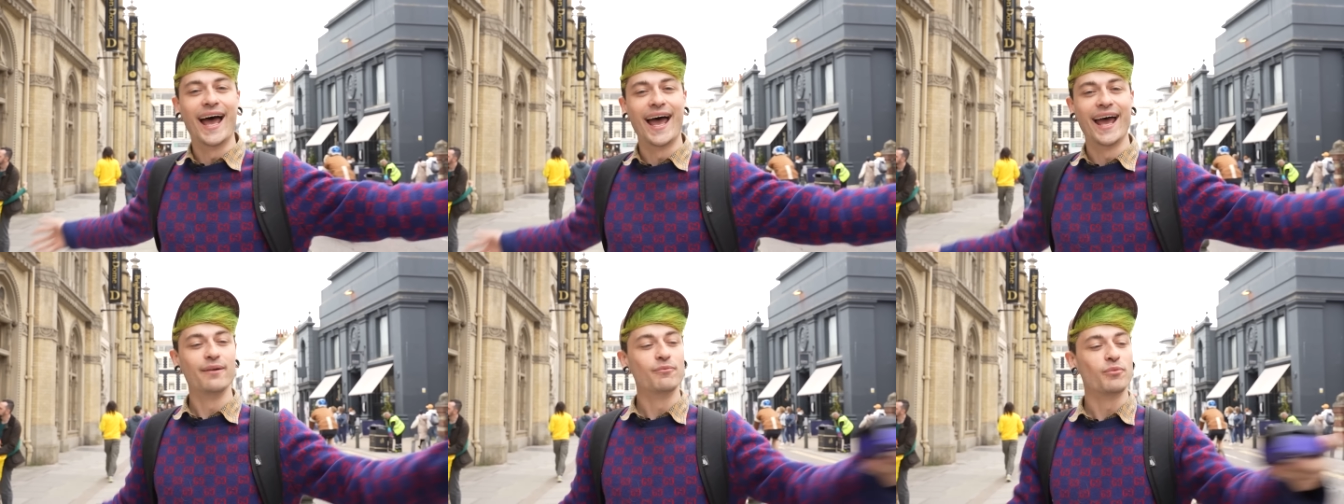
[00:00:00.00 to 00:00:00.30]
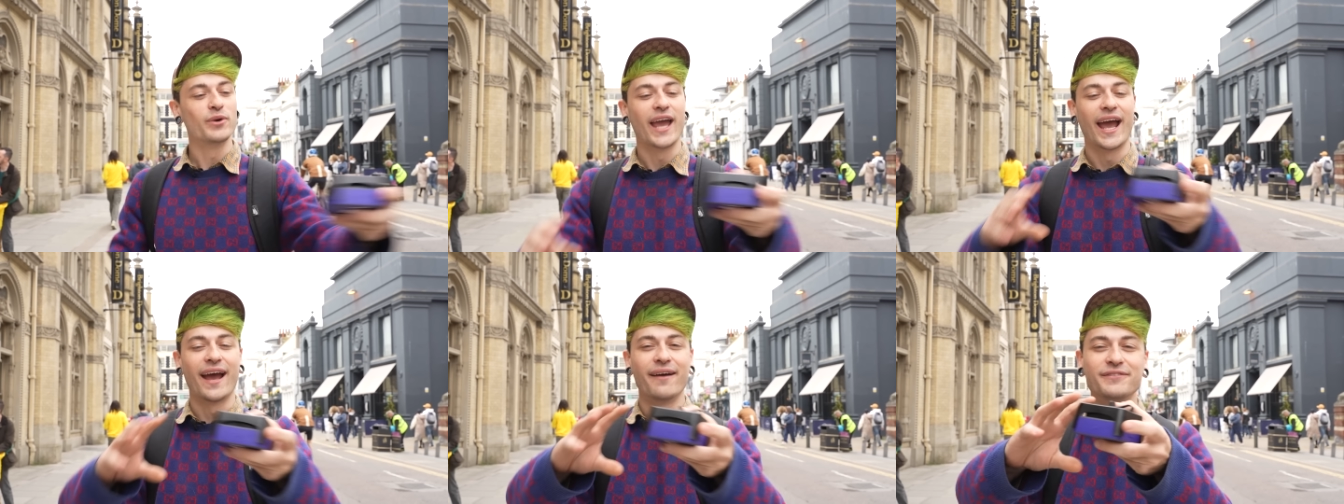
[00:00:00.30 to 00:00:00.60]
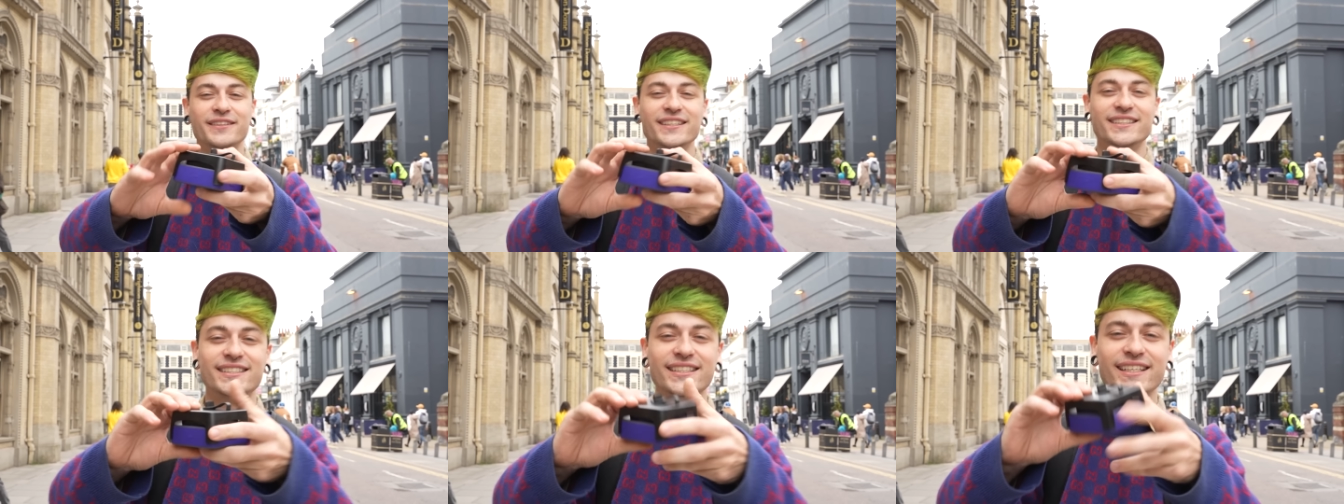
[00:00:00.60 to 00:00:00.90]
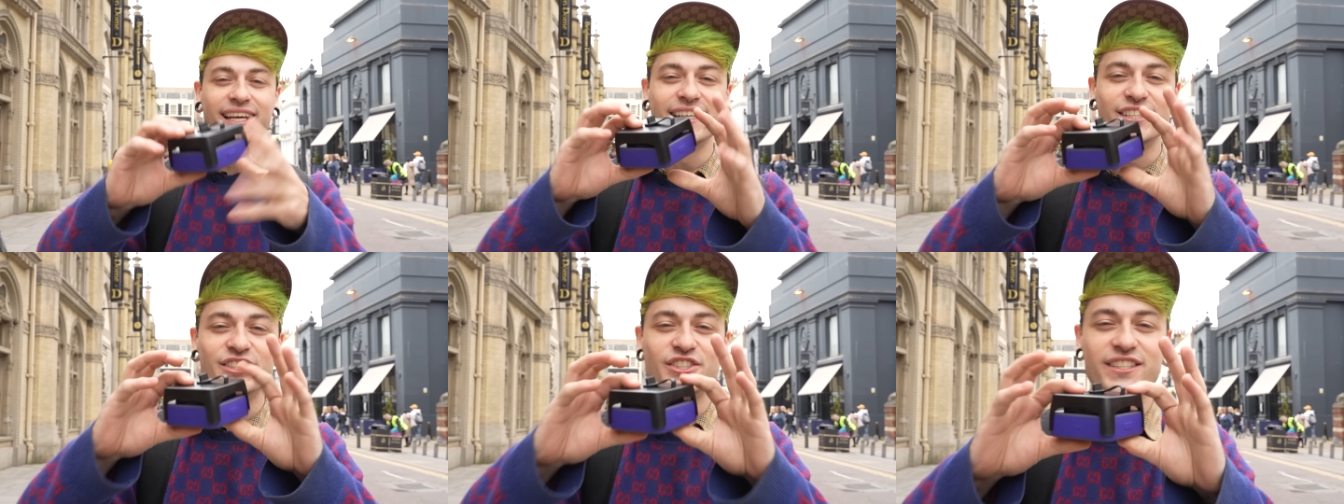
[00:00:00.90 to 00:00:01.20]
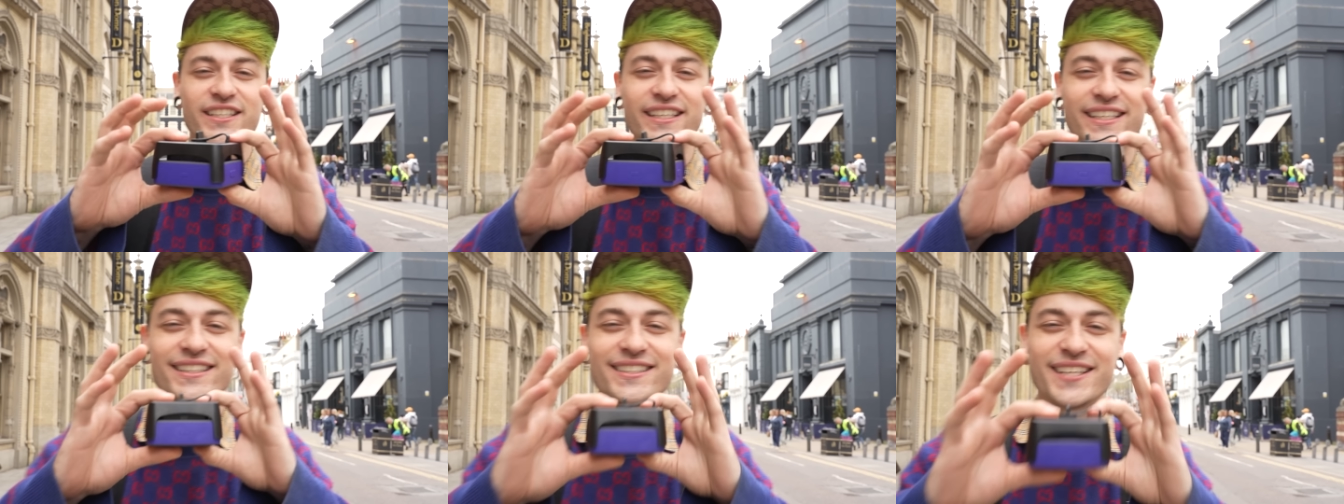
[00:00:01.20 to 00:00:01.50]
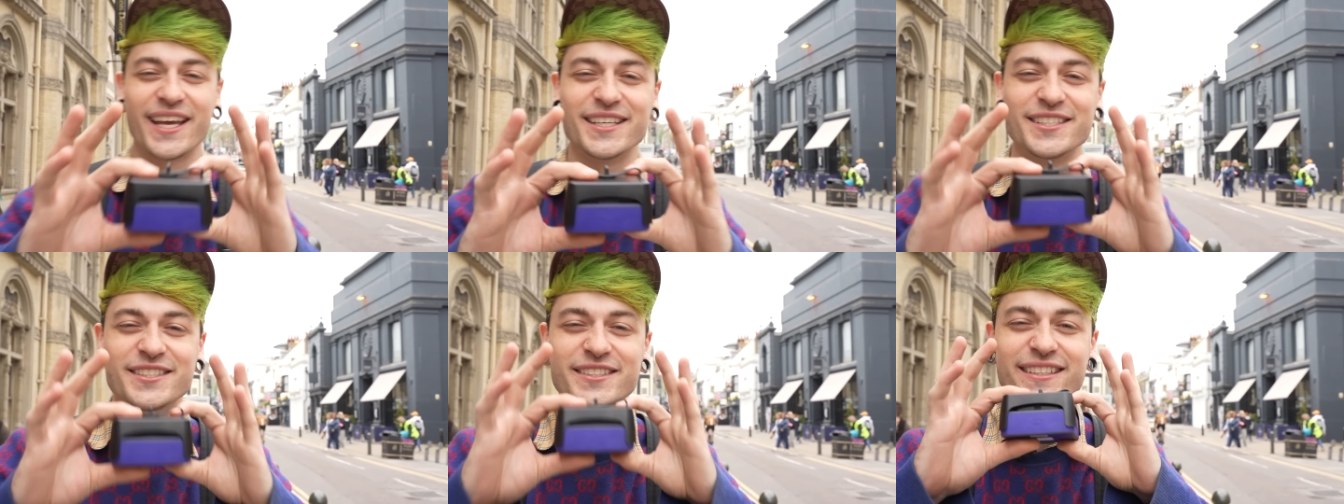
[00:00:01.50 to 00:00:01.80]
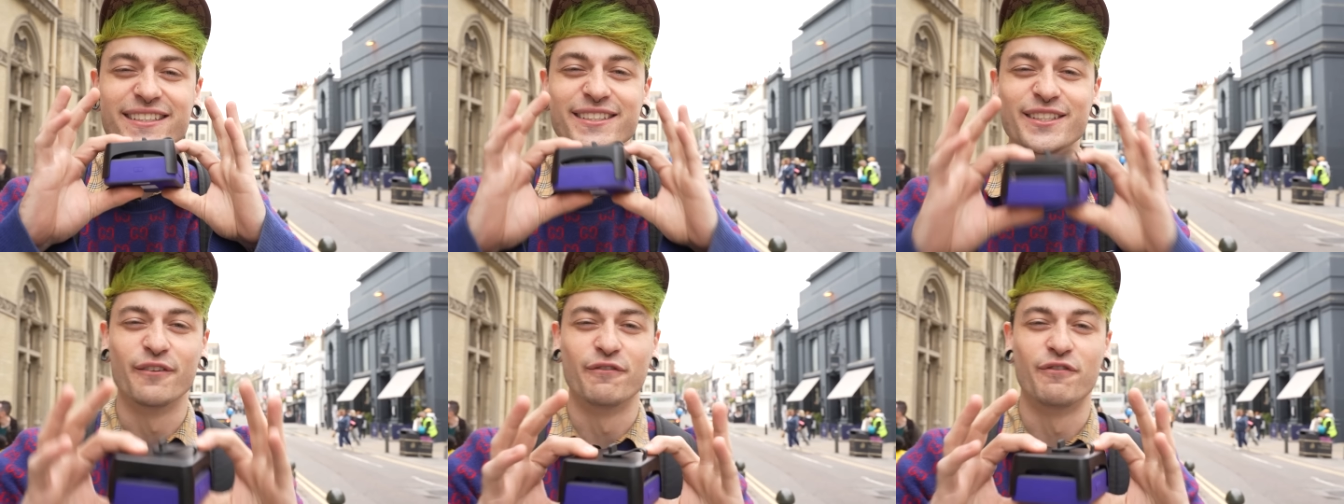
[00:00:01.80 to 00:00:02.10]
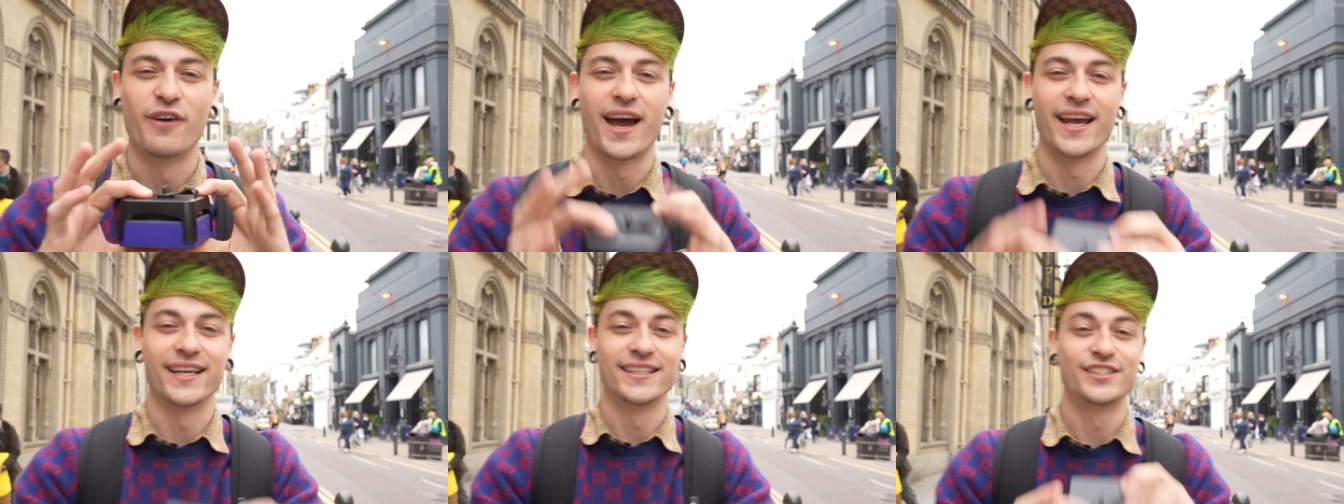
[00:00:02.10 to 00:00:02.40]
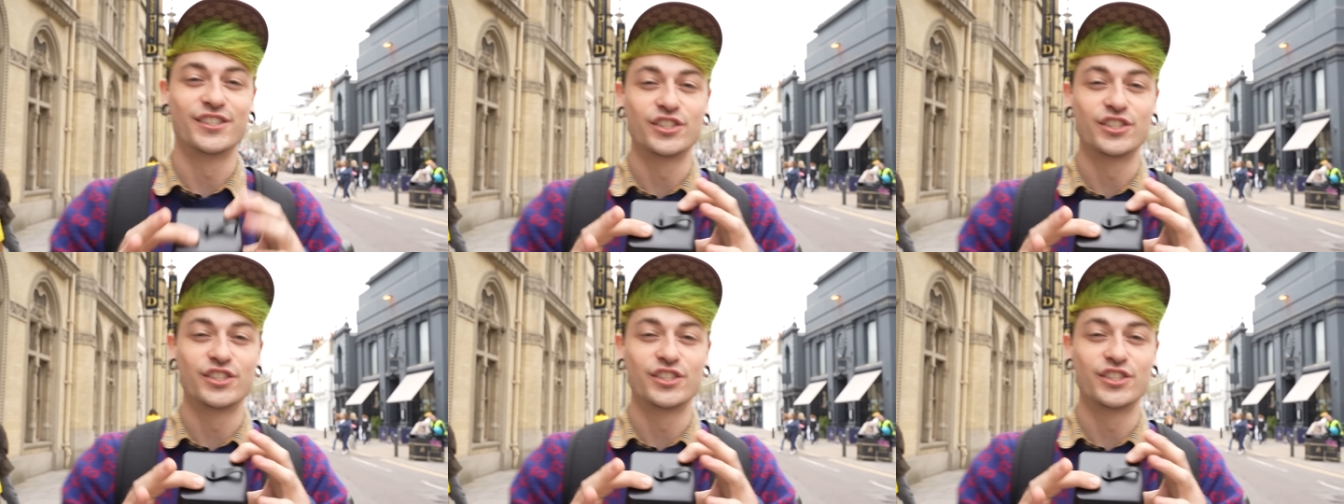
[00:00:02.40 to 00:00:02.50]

and we have the T H C testing device.